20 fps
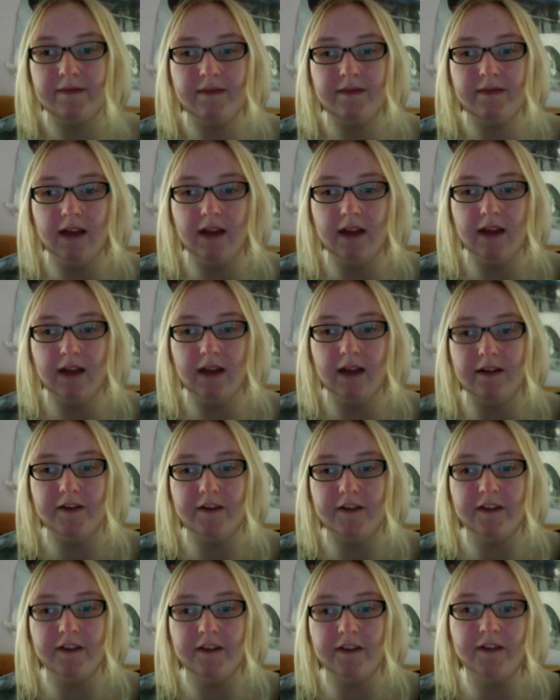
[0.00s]
a little
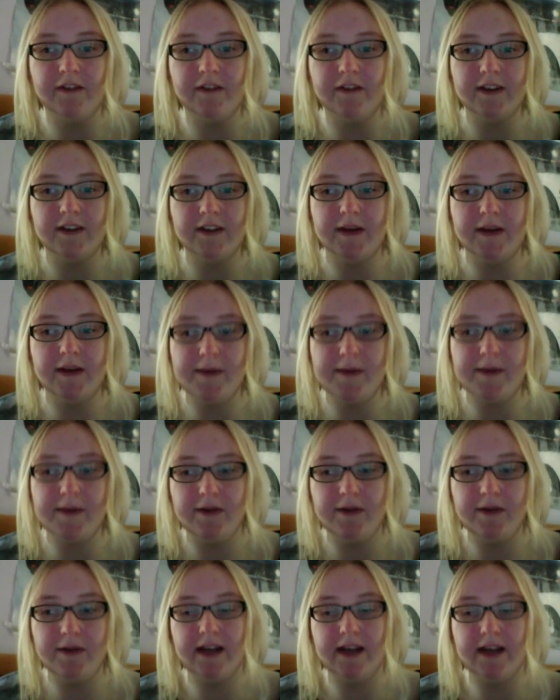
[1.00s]
feel for
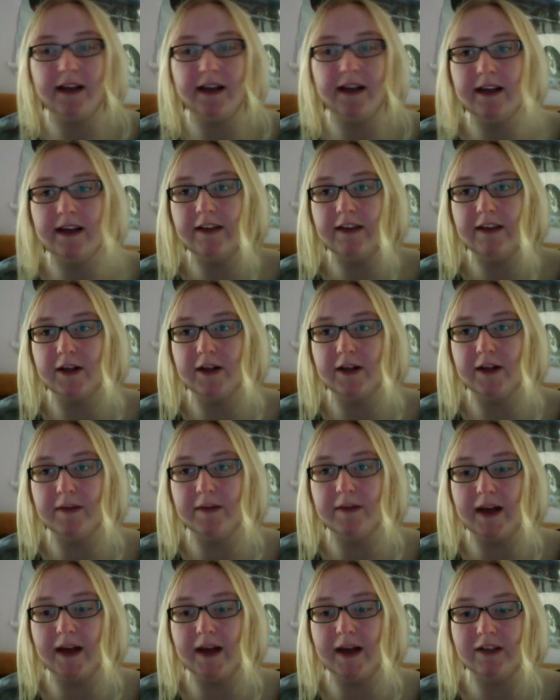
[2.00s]
WWE and give him a good
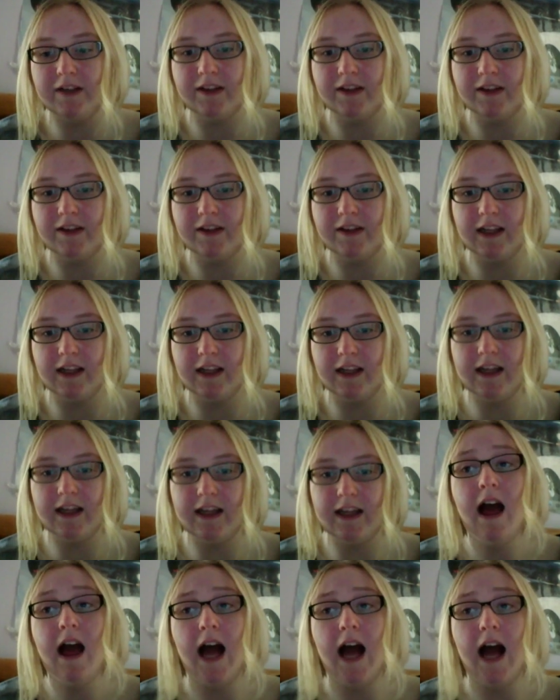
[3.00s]
match and everything like that.
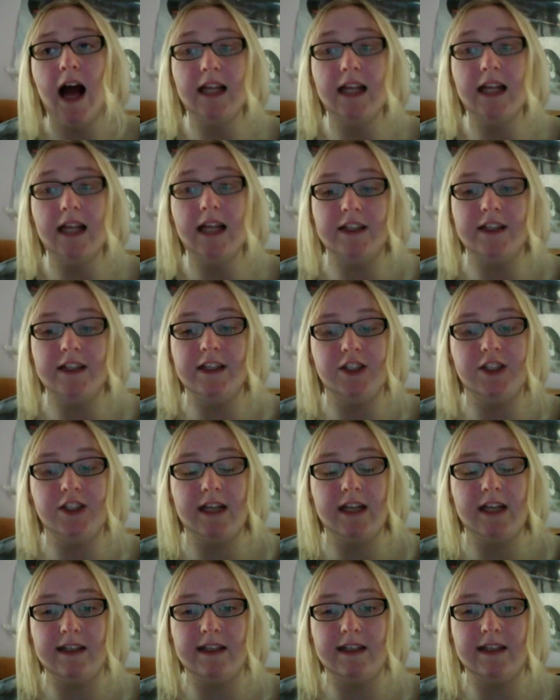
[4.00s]
I love that
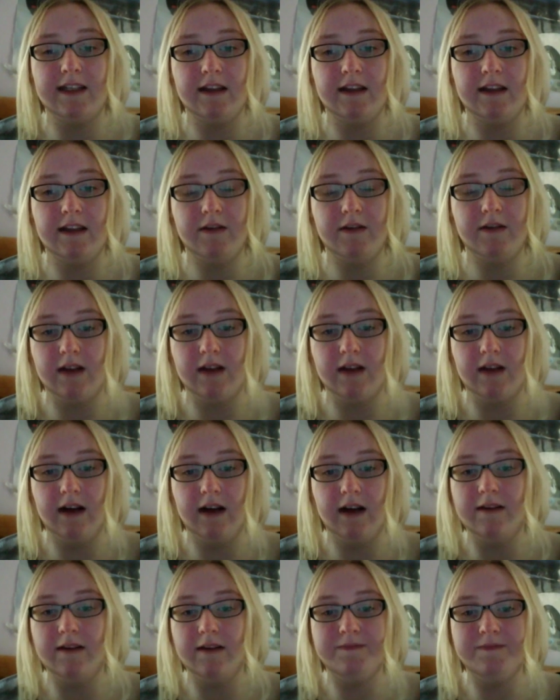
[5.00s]
John Cena though is
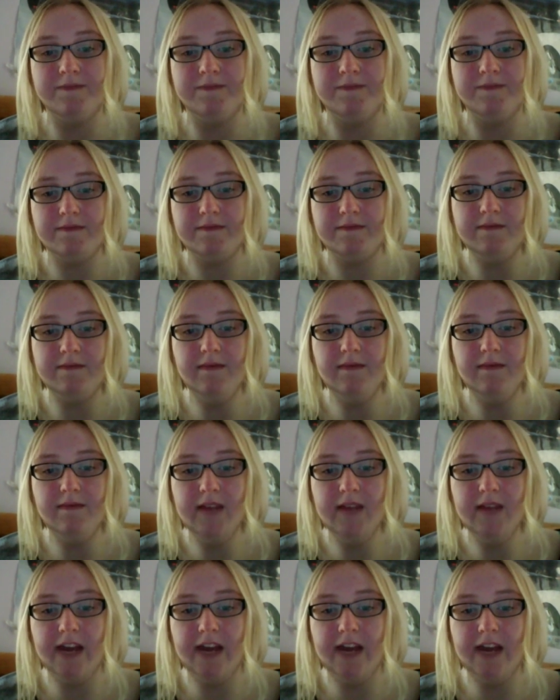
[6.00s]

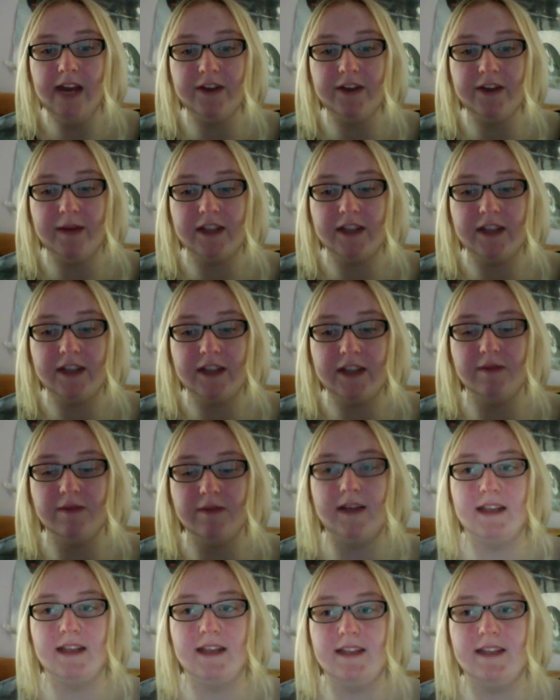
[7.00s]
having great matches with the
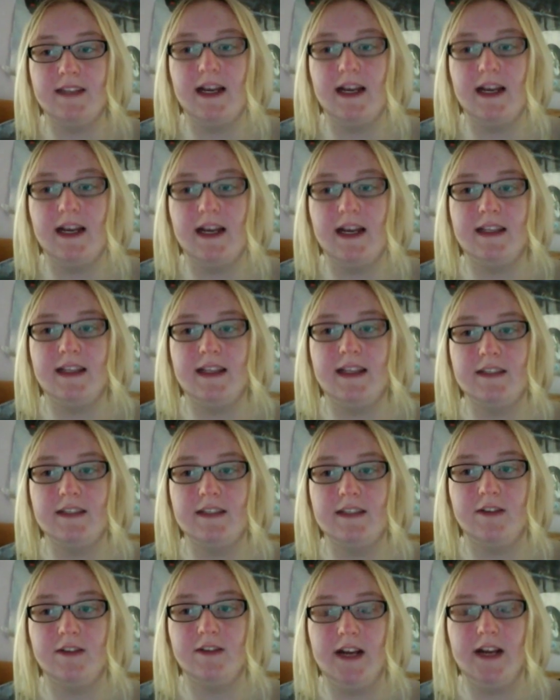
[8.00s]
NXT guys. I think
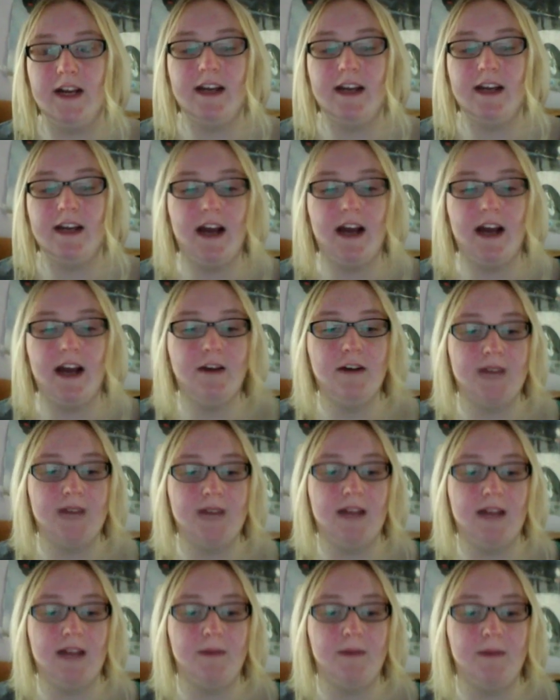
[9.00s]
that's great. I hope
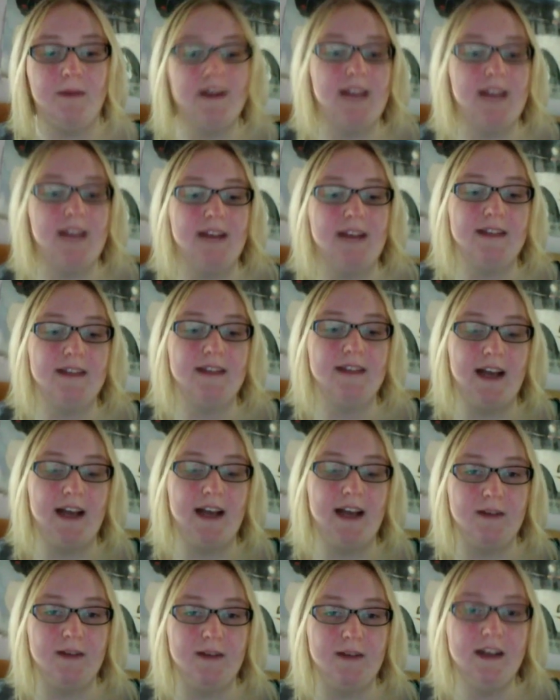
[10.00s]
Tyler Breeze has the
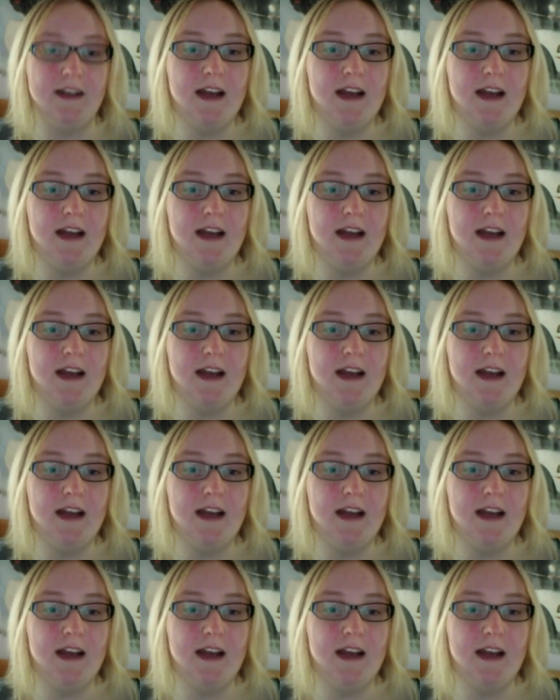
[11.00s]
next one.